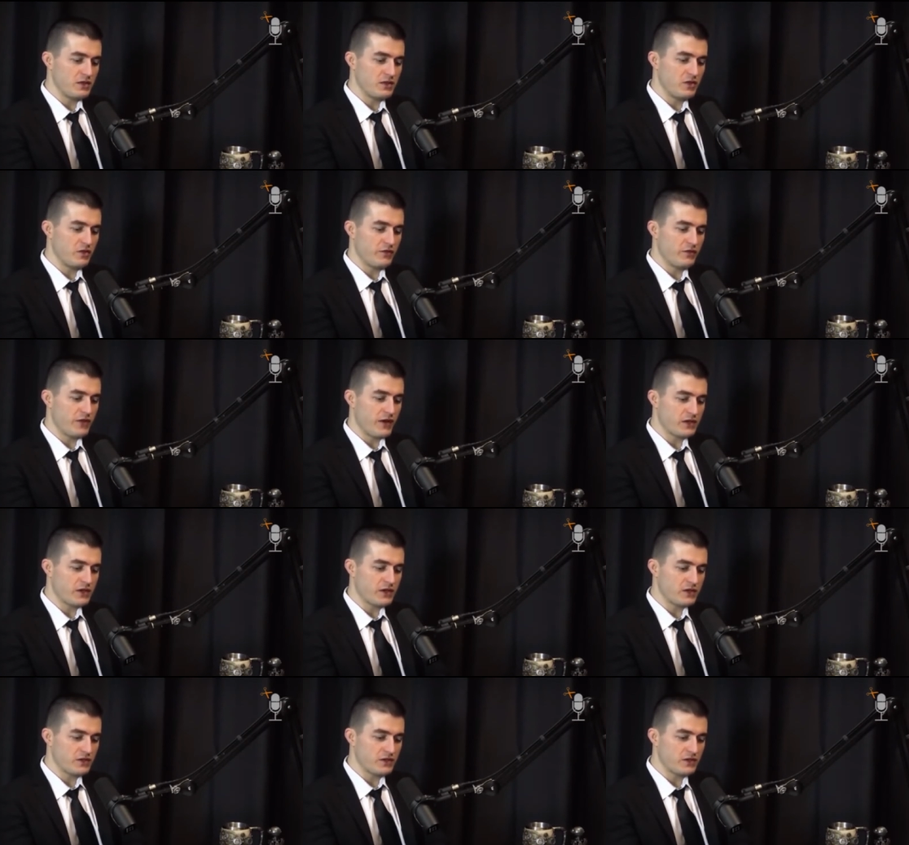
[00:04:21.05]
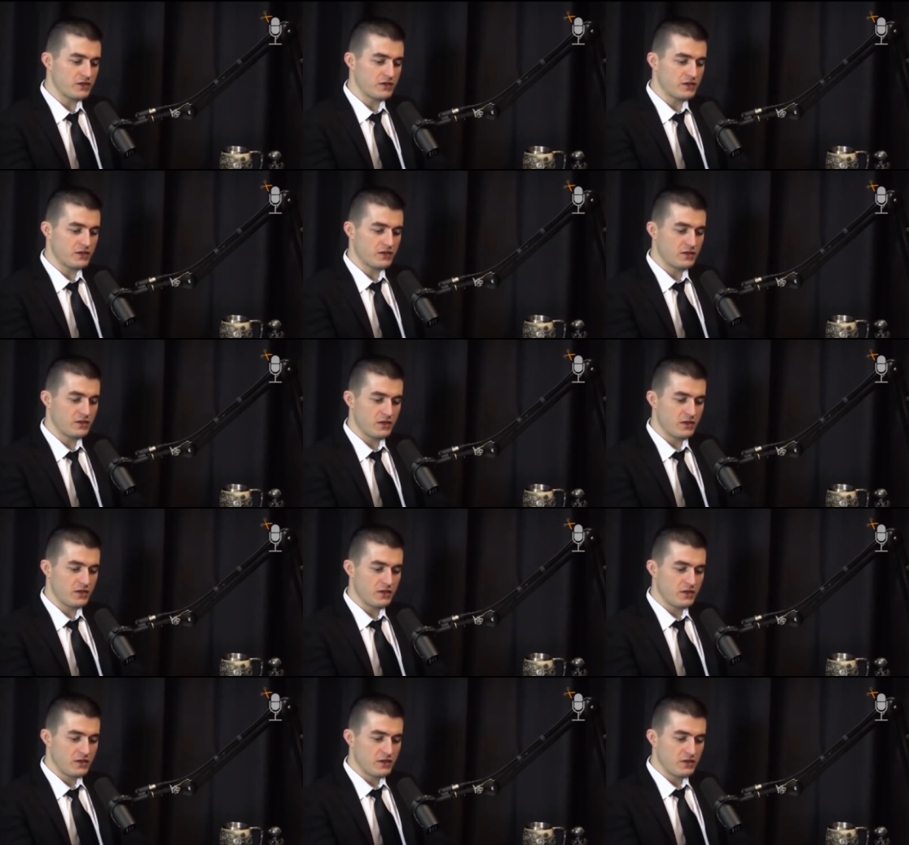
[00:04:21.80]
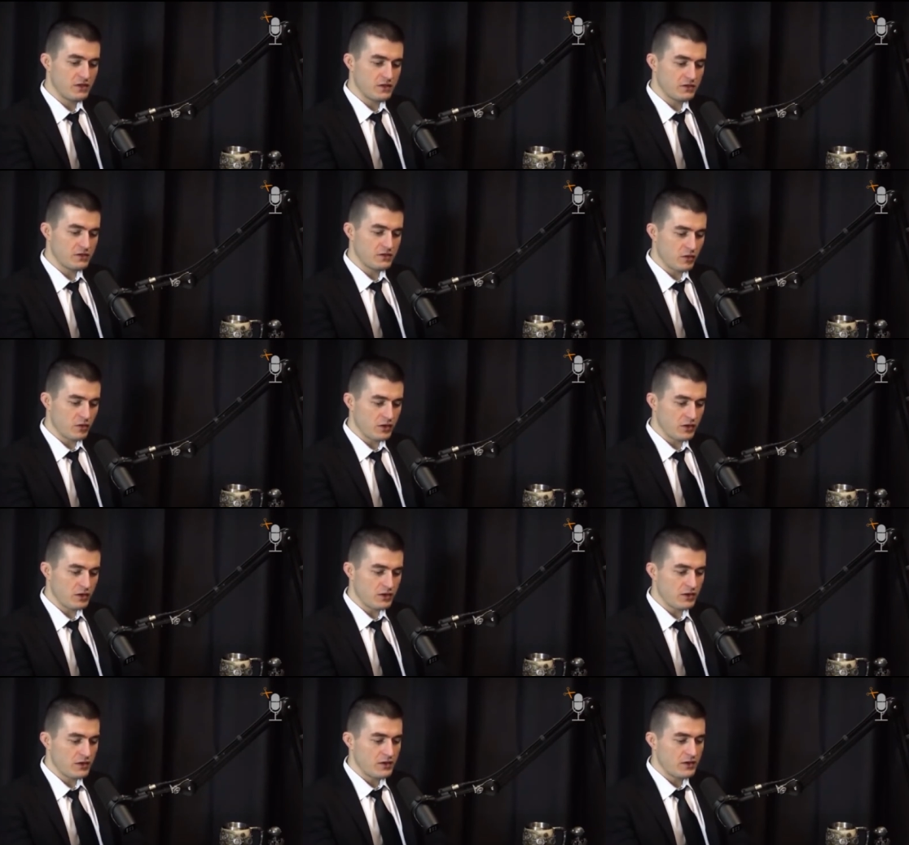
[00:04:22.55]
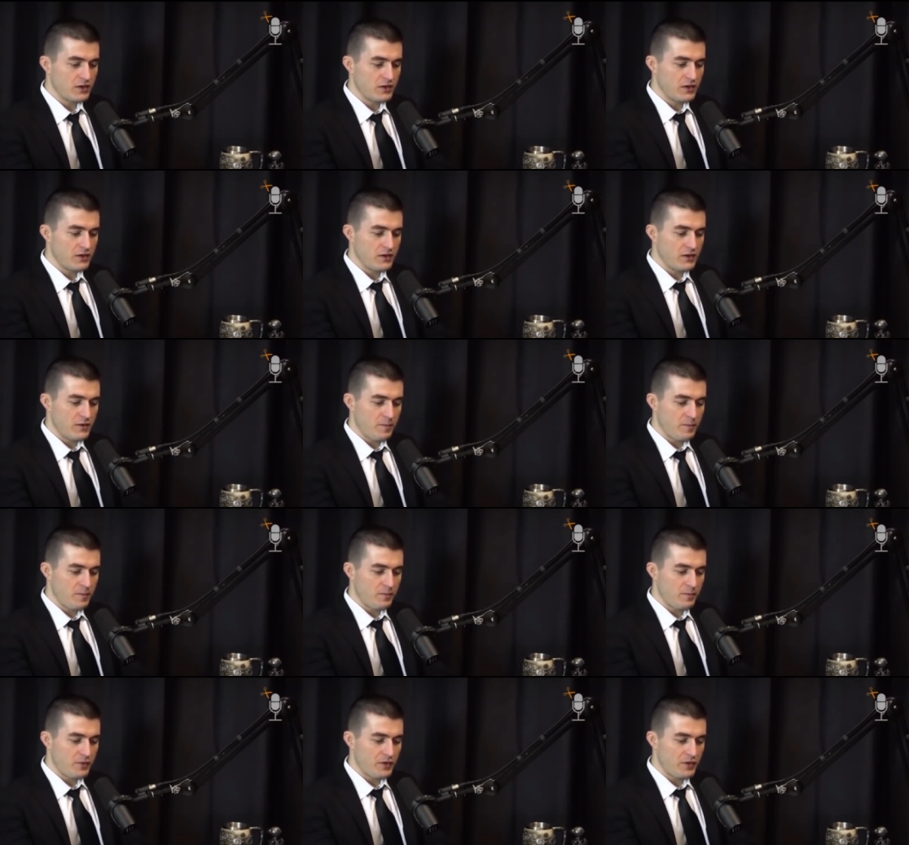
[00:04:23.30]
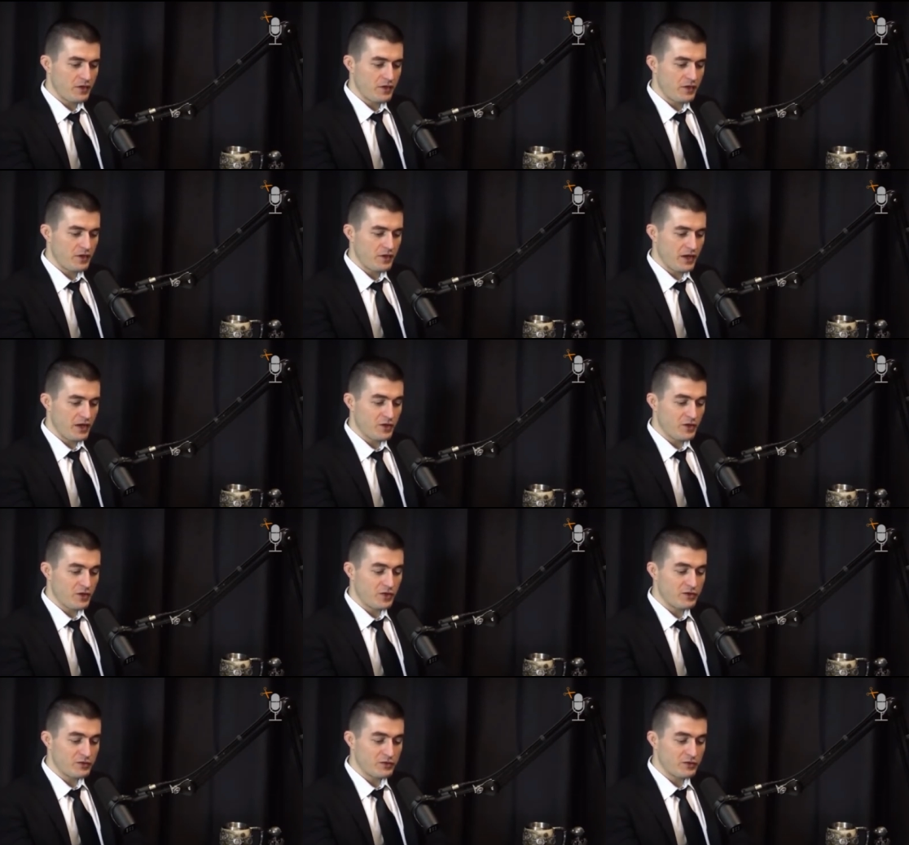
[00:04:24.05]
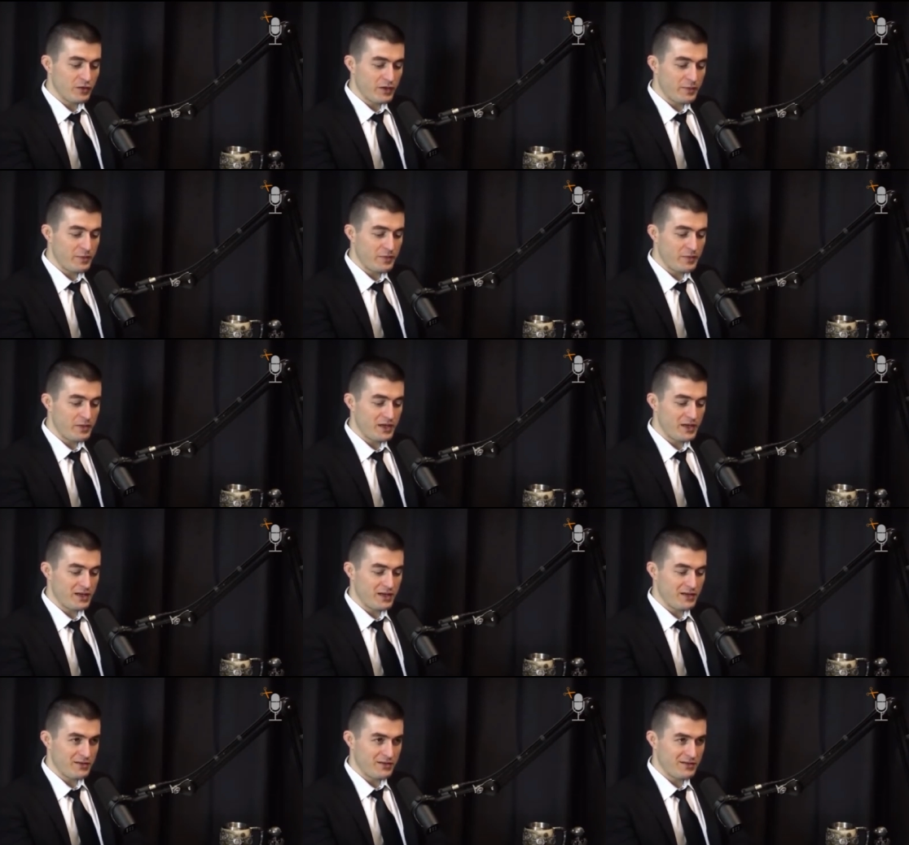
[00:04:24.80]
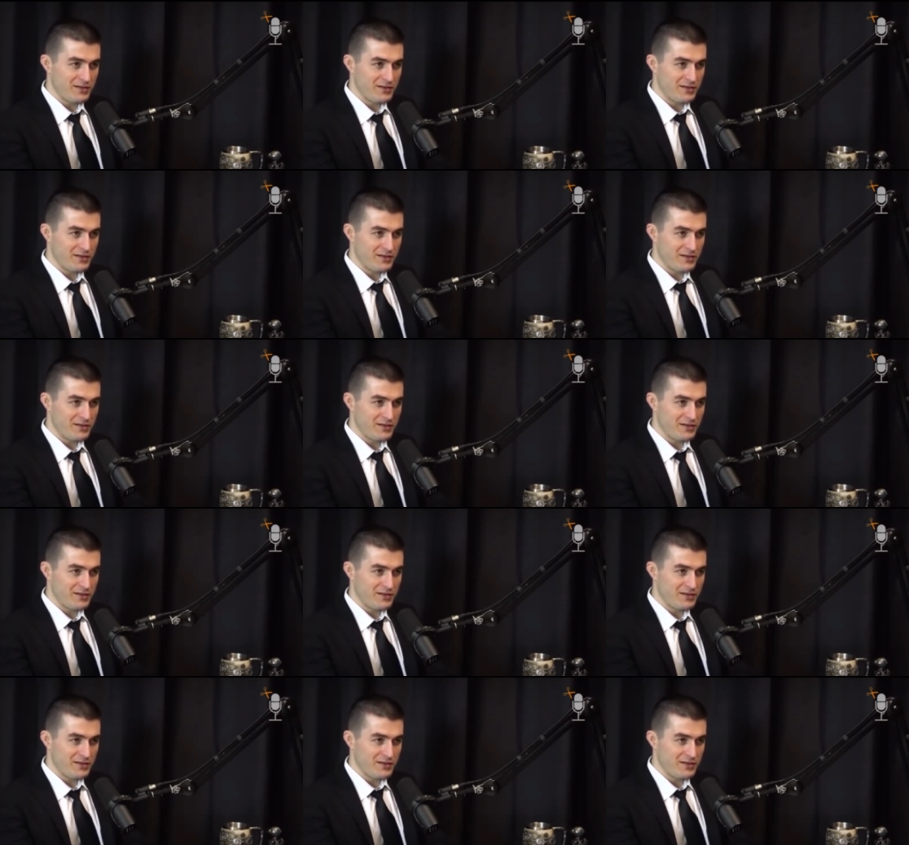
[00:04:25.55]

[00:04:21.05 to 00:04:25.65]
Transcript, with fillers: neo fascist, so on. I go to his Wikipedia.